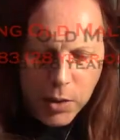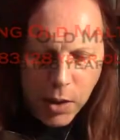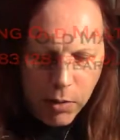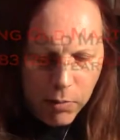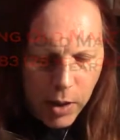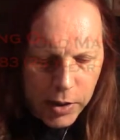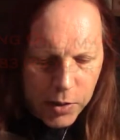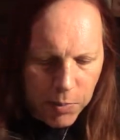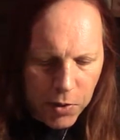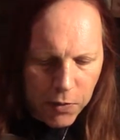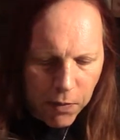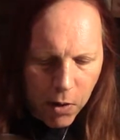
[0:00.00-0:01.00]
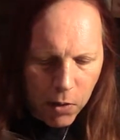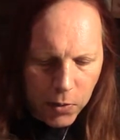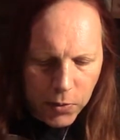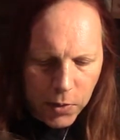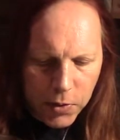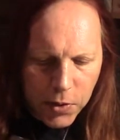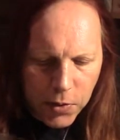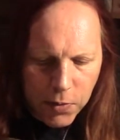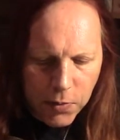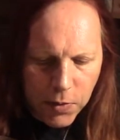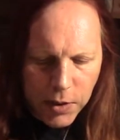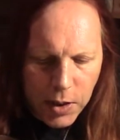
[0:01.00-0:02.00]
so let's move on
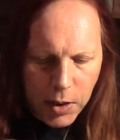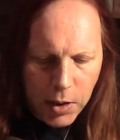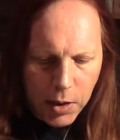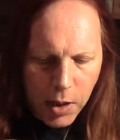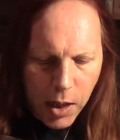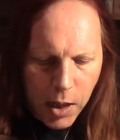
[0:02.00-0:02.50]
to the